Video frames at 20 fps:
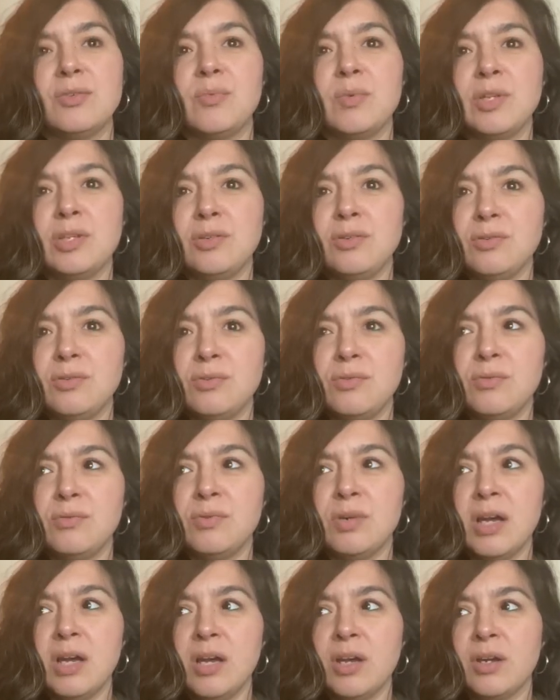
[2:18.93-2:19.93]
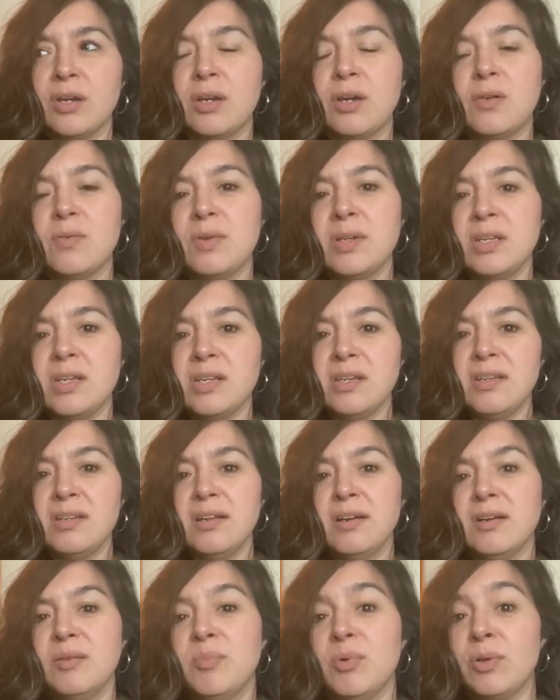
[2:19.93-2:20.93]
When you go and eat
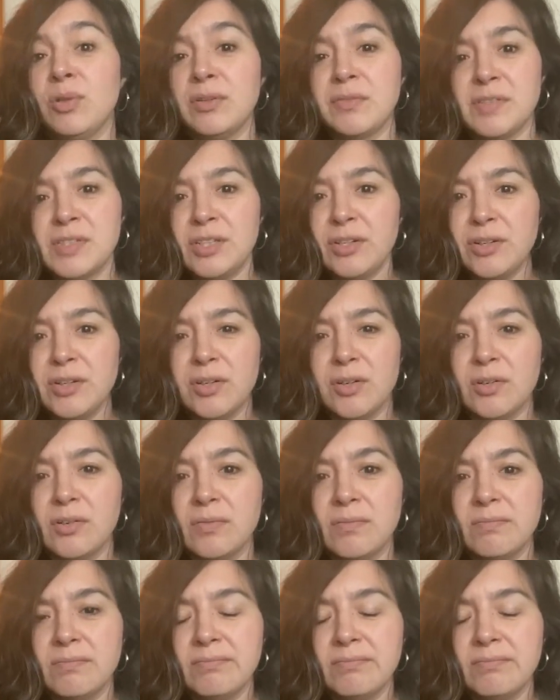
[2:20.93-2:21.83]
a bowl of cereal,